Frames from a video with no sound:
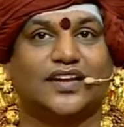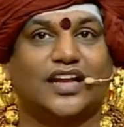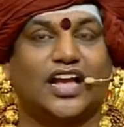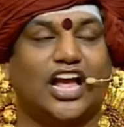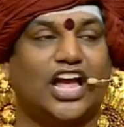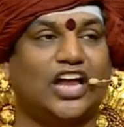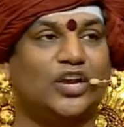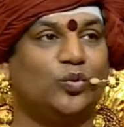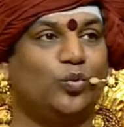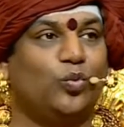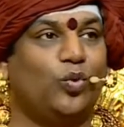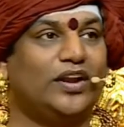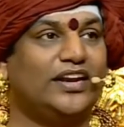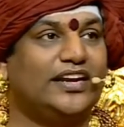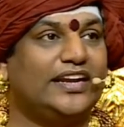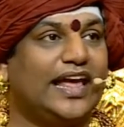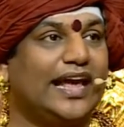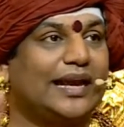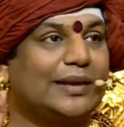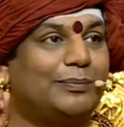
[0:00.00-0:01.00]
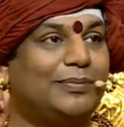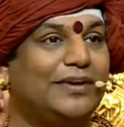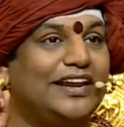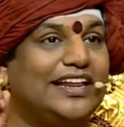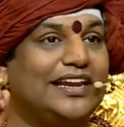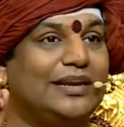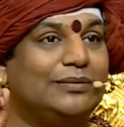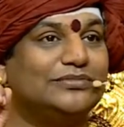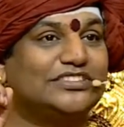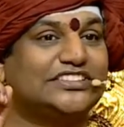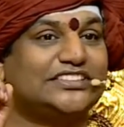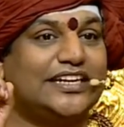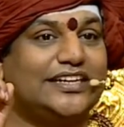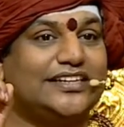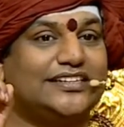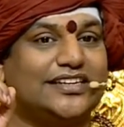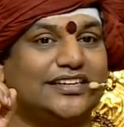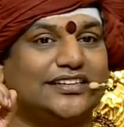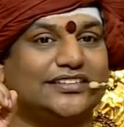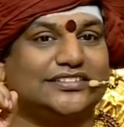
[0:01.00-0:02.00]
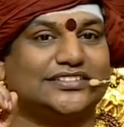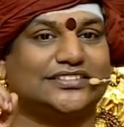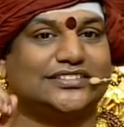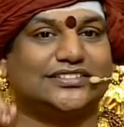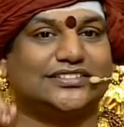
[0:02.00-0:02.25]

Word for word: and one lakh pilgrim centers.